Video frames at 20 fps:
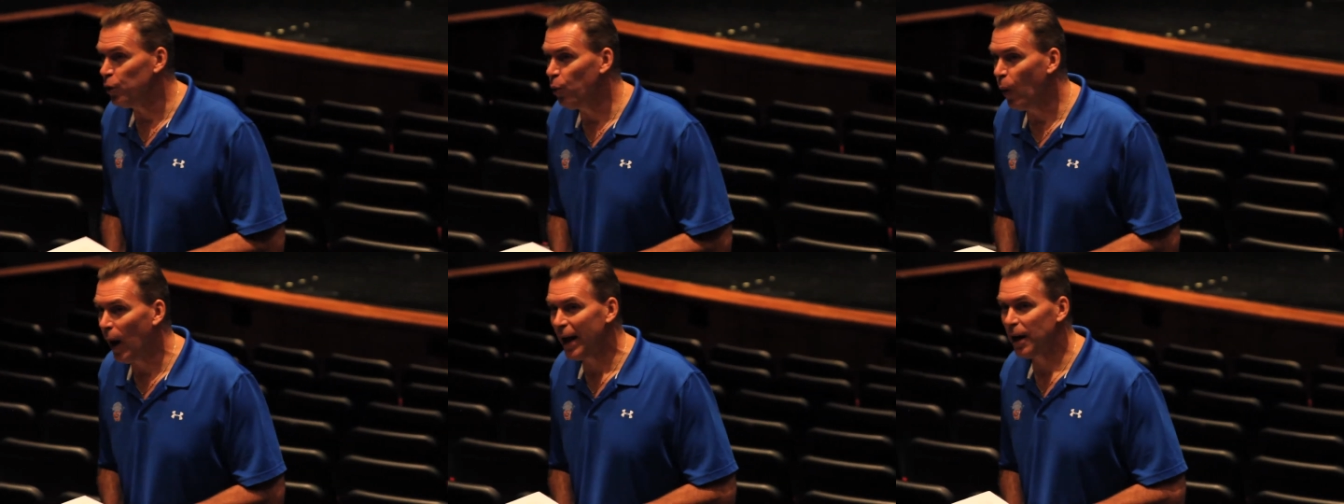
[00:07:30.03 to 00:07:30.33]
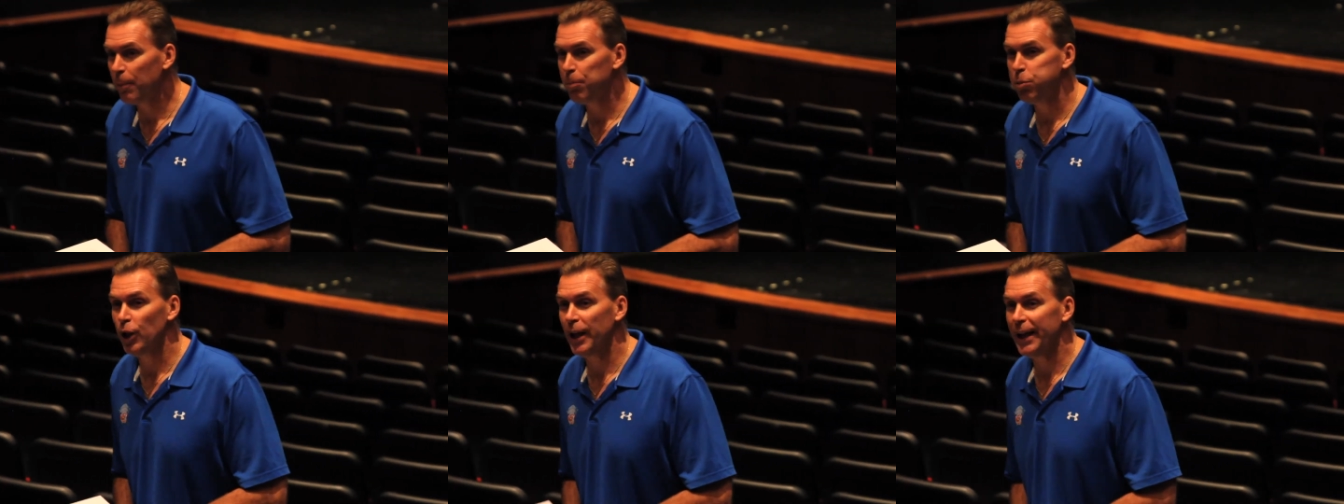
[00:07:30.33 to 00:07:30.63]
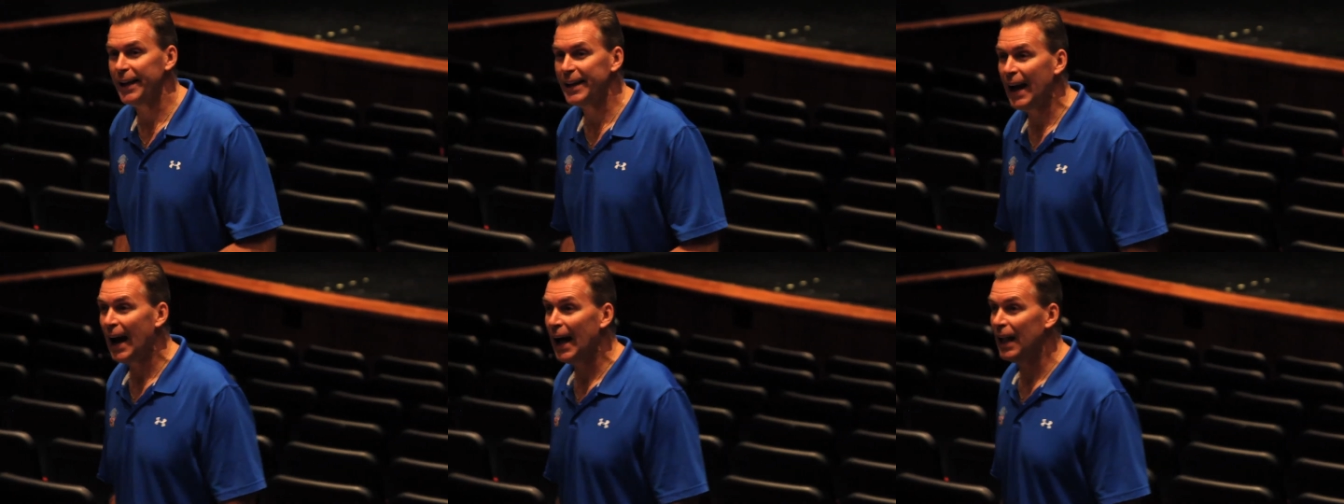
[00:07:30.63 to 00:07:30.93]
want to
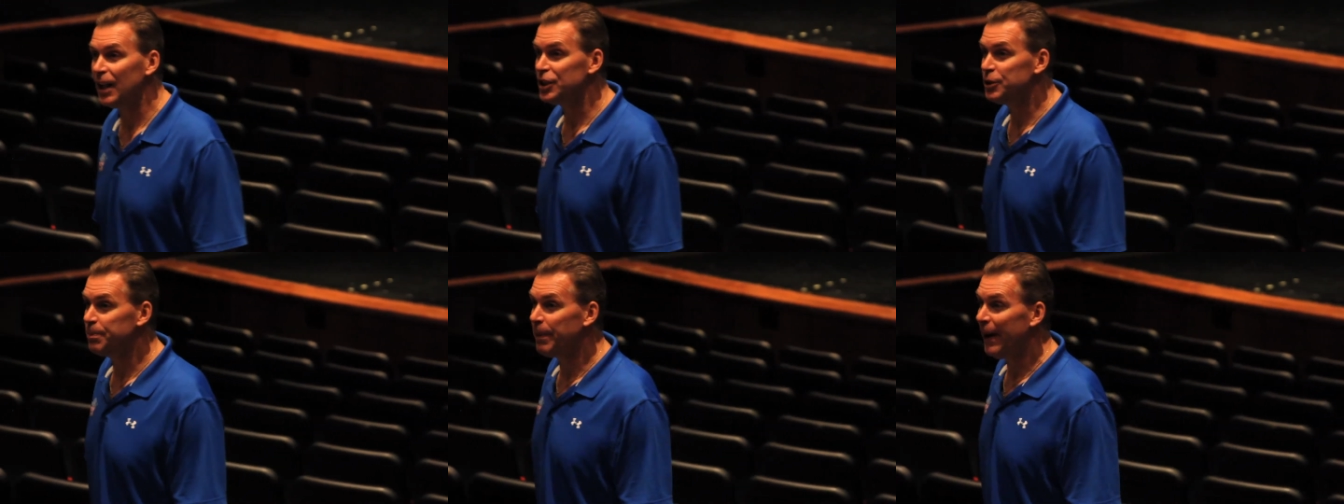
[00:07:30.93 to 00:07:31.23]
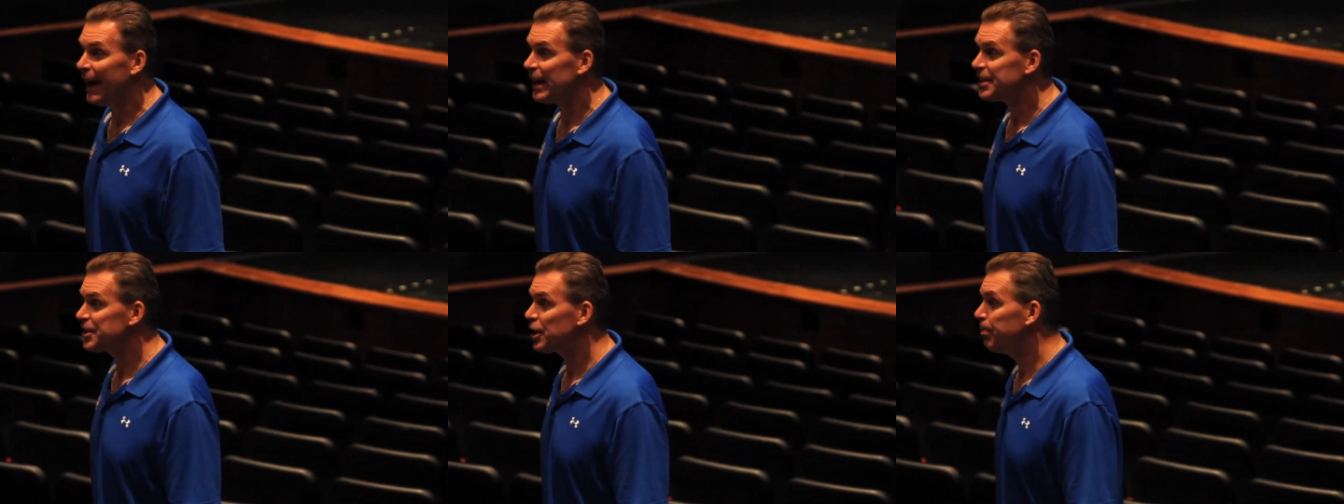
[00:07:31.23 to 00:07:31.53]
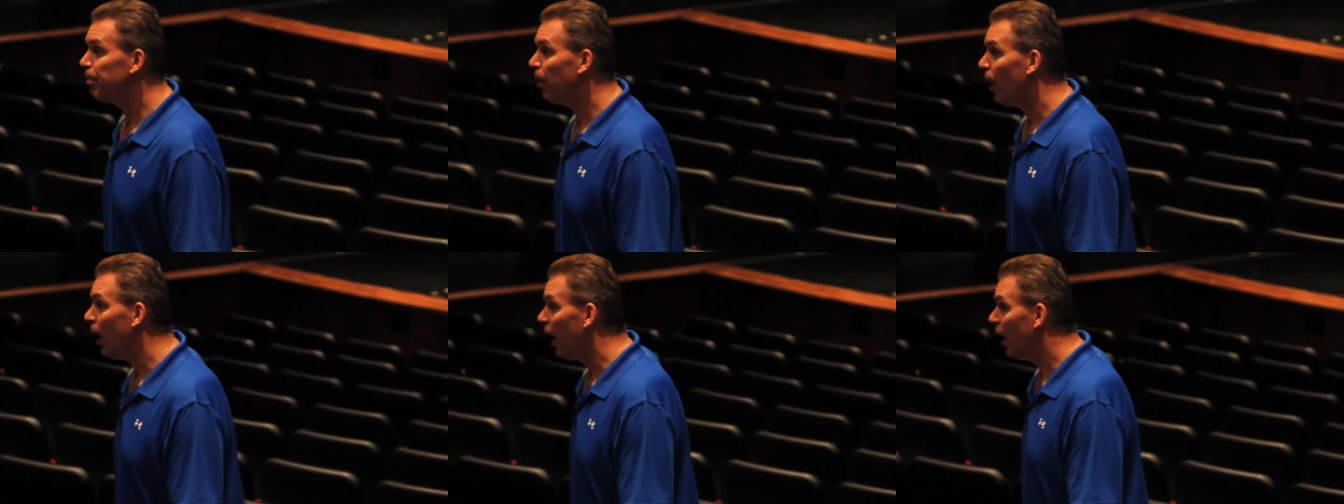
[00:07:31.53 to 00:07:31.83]
play college
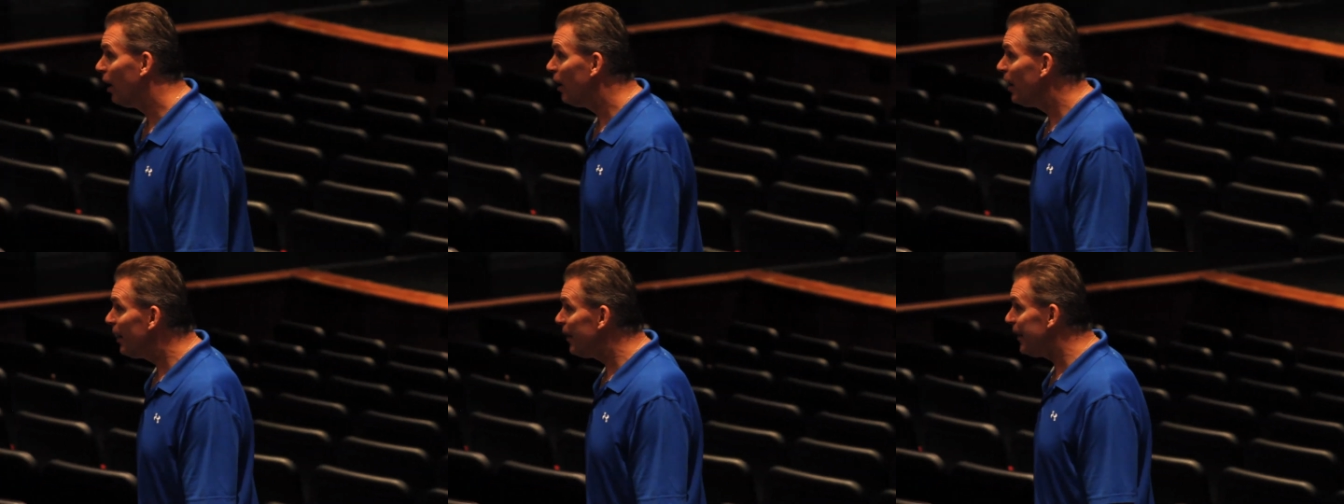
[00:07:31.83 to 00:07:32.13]
basketball,